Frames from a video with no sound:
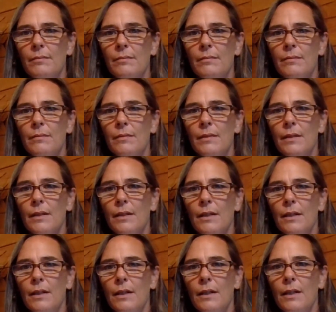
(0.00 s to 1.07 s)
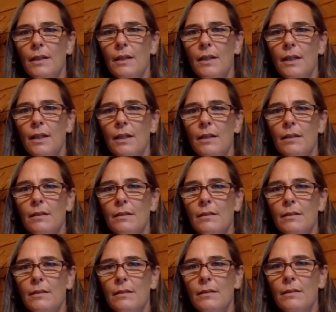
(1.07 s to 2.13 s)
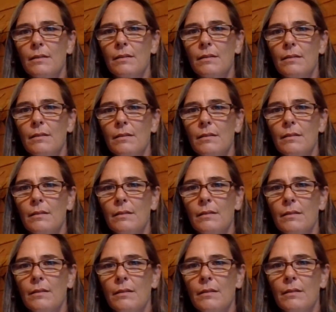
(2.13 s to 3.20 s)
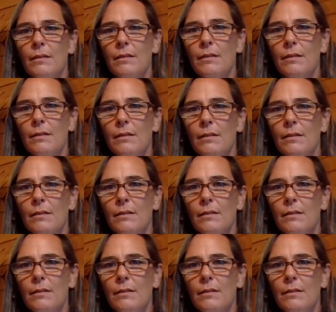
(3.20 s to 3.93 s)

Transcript: (no one is talking)